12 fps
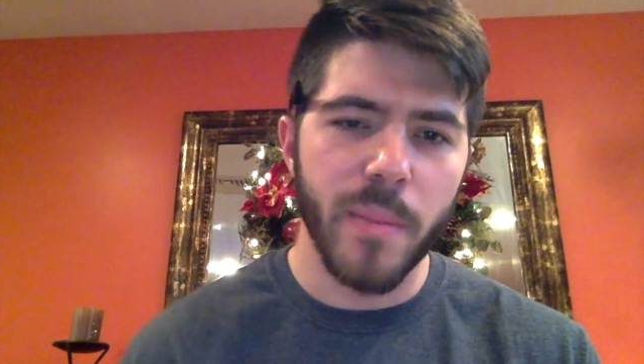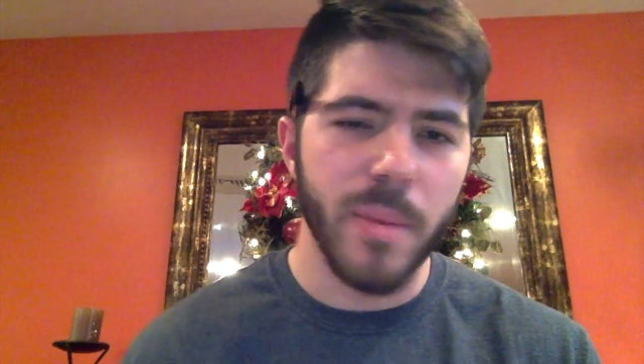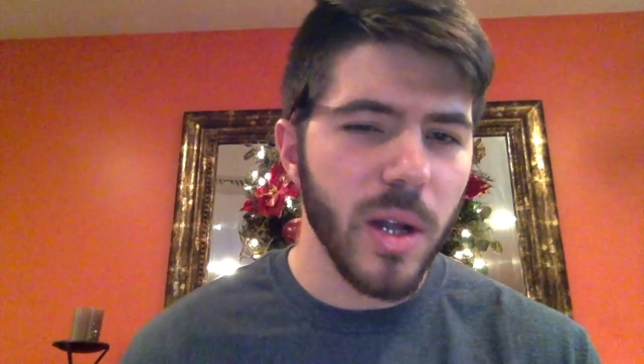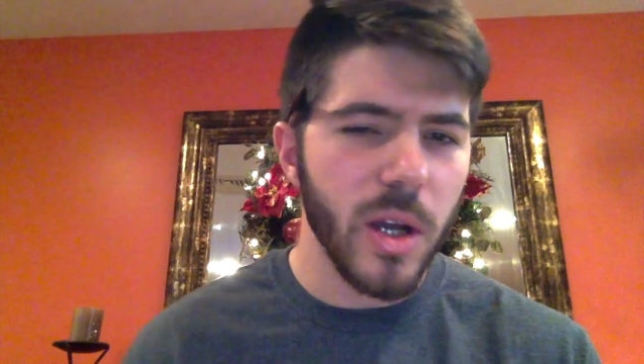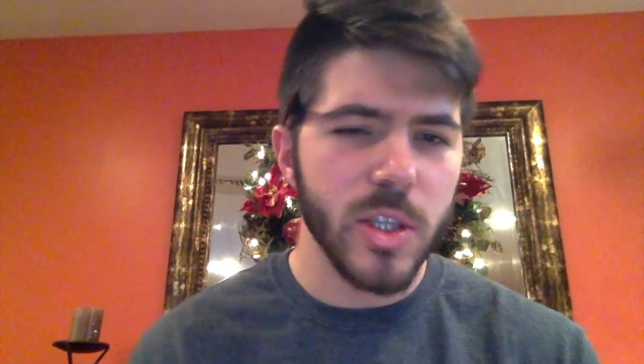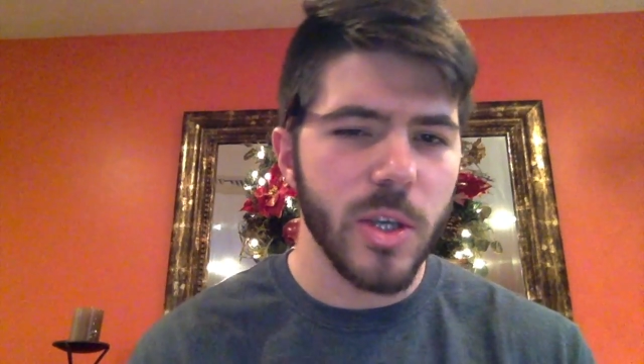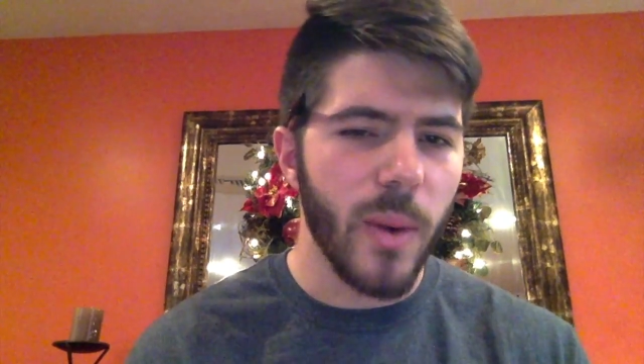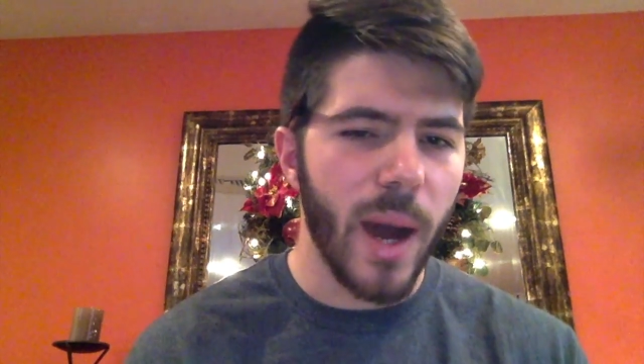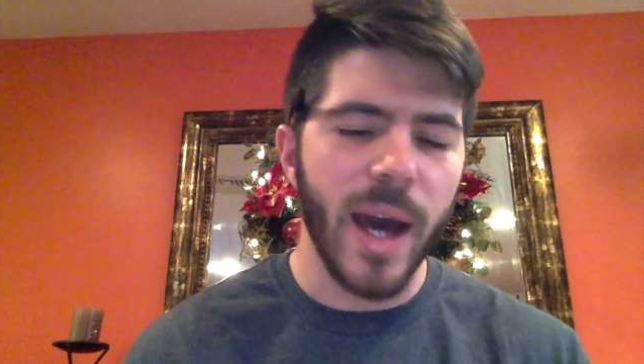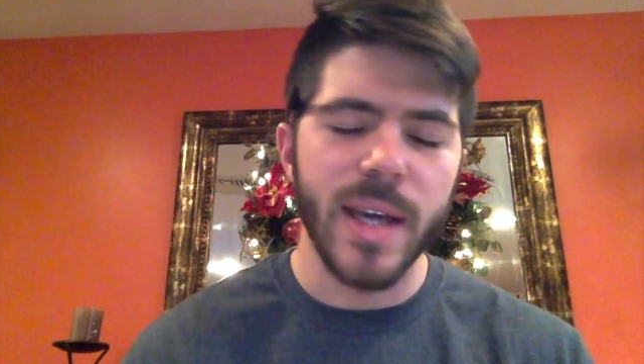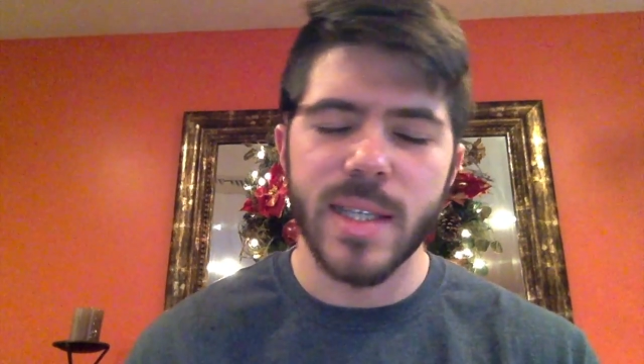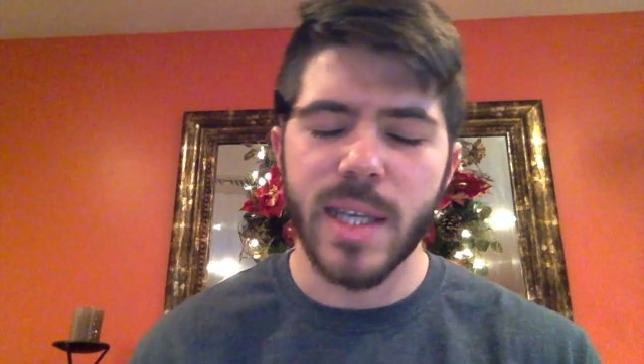but also
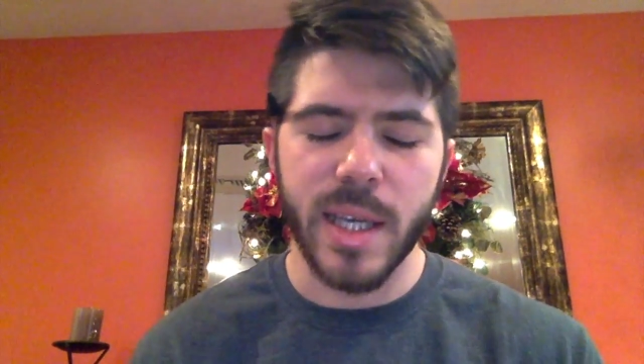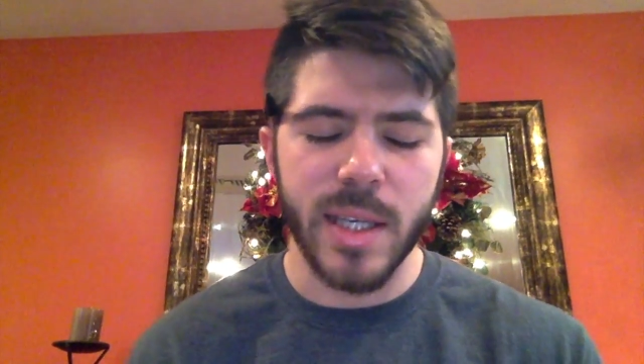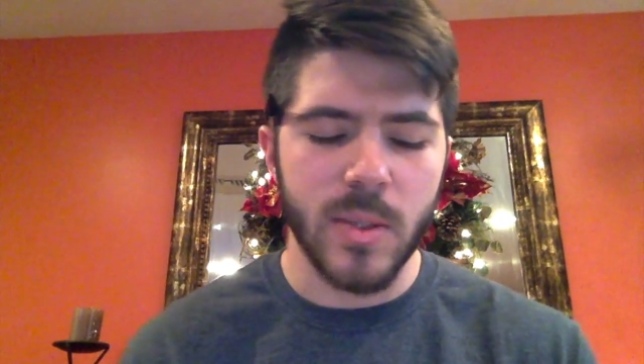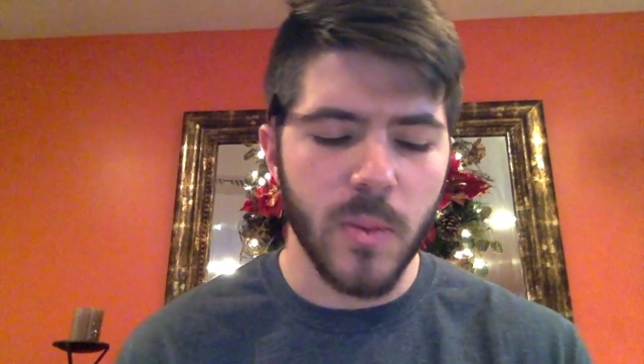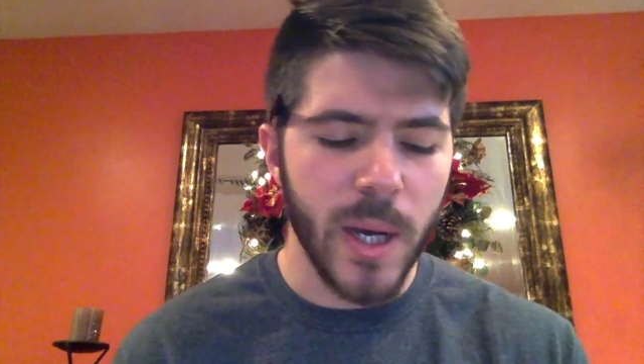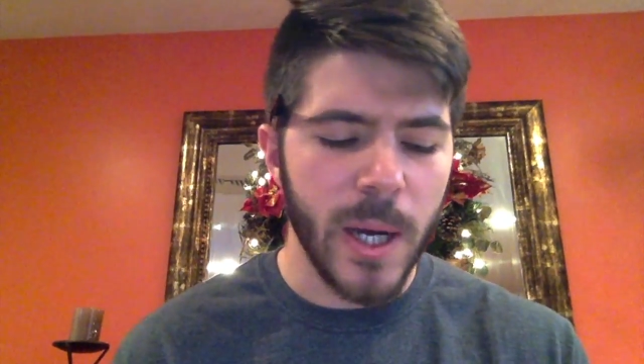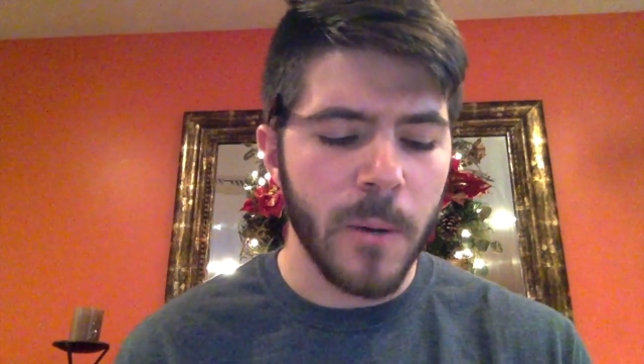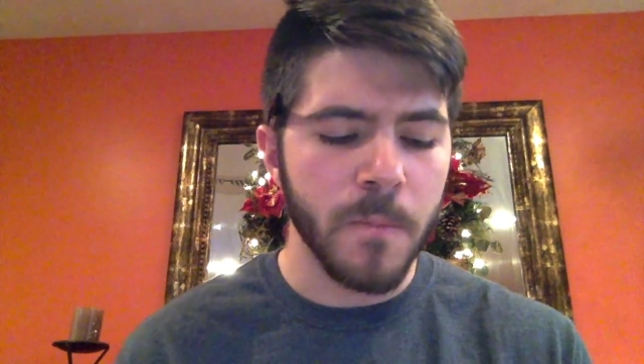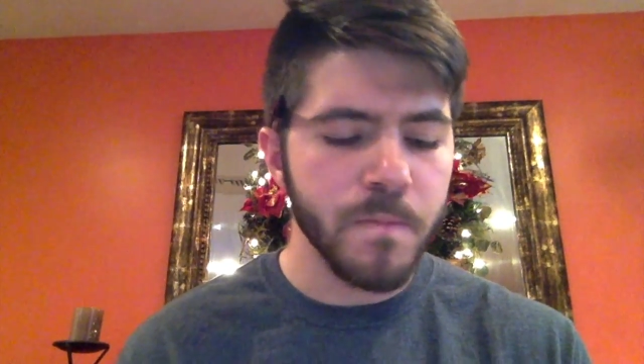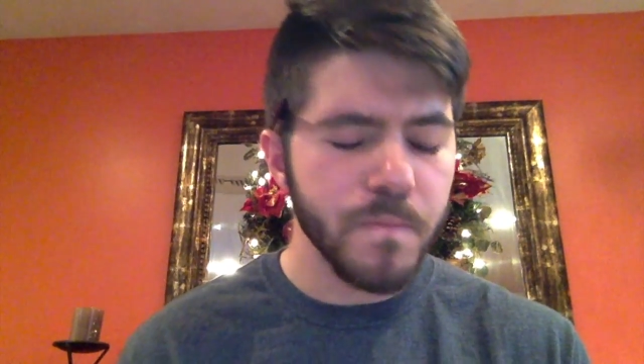Isaac as well.